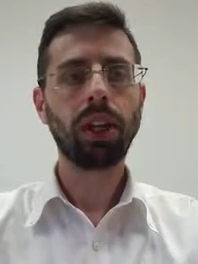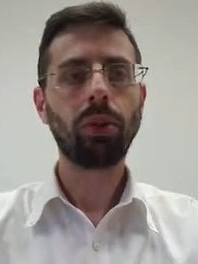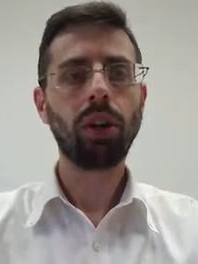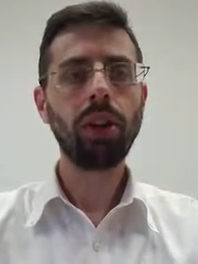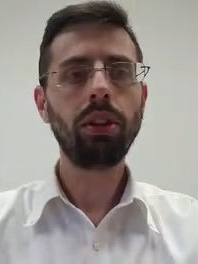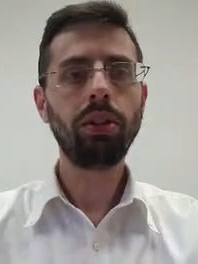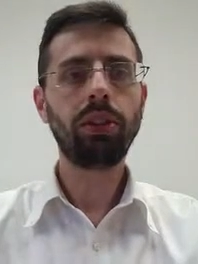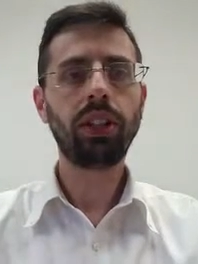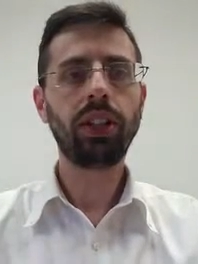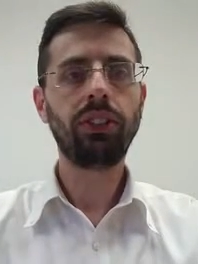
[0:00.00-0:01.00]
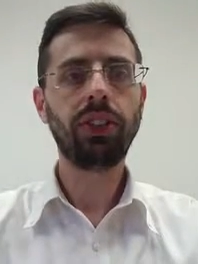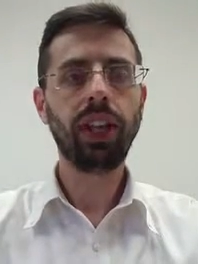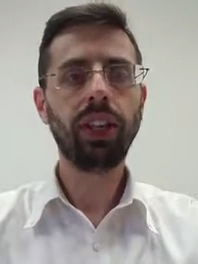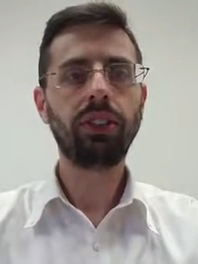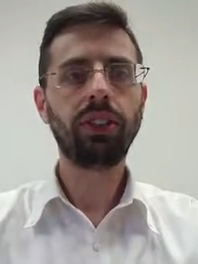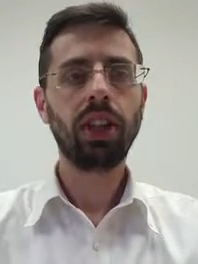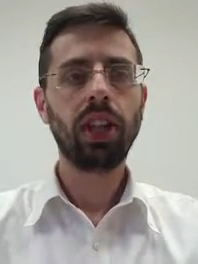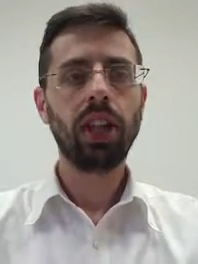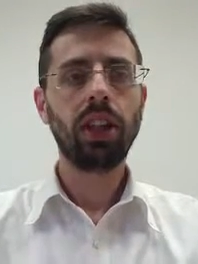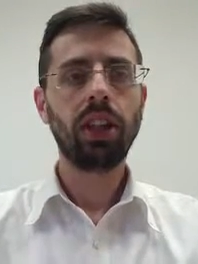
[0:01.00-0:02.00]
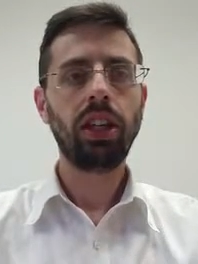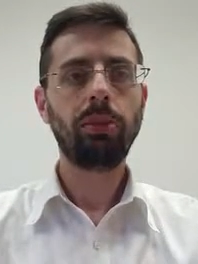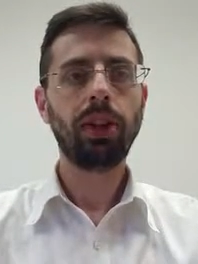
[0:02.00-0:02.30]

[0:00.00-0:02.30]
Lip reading: And one of those is that he